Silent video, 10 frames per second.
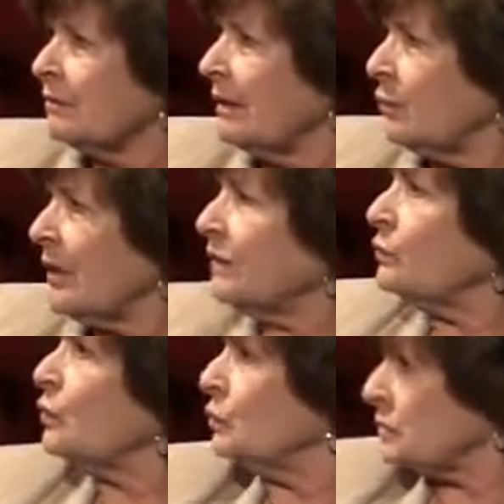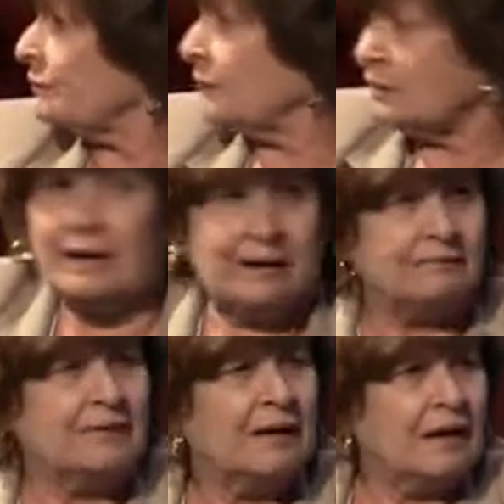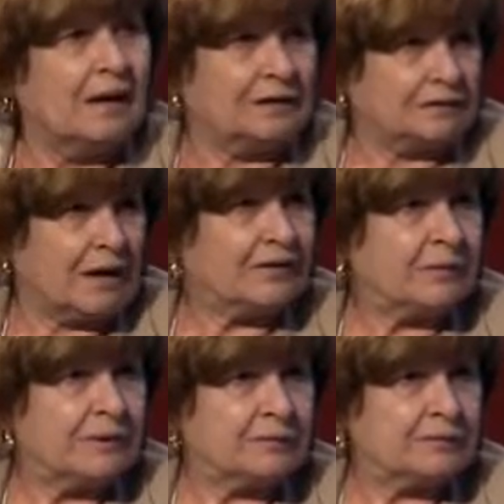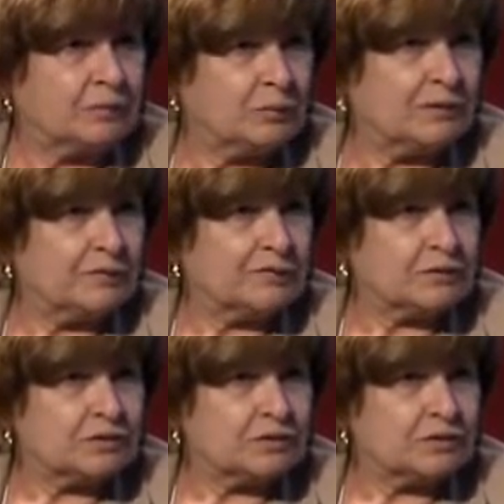waiting room was full of undocumented women and their